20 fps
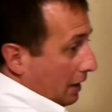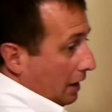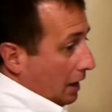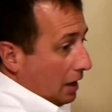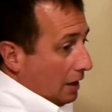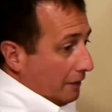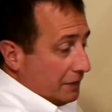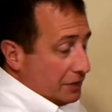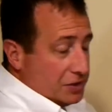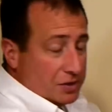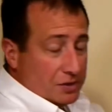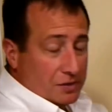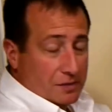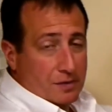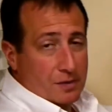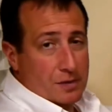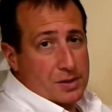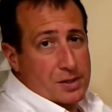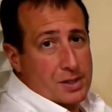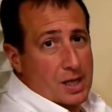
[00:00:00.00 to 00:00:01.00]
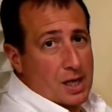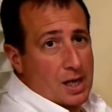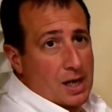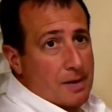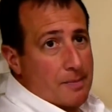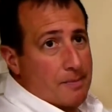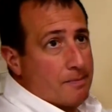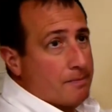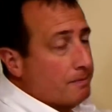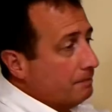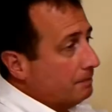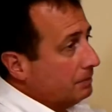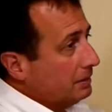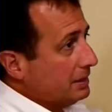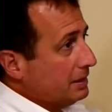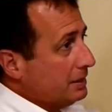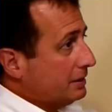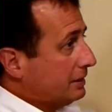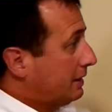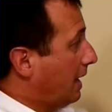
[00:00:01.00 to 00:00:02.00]
If it's your first time,
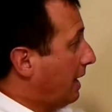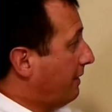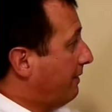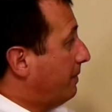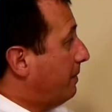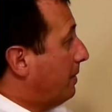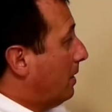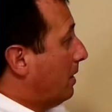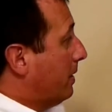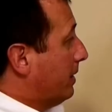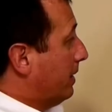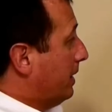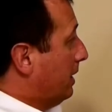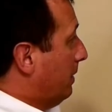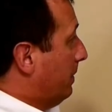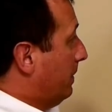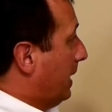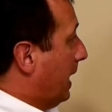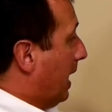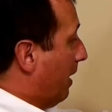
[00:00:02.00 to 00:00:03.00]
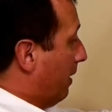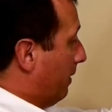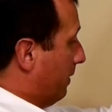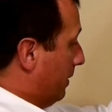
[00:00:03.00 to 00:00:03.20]
please have a partner help you out.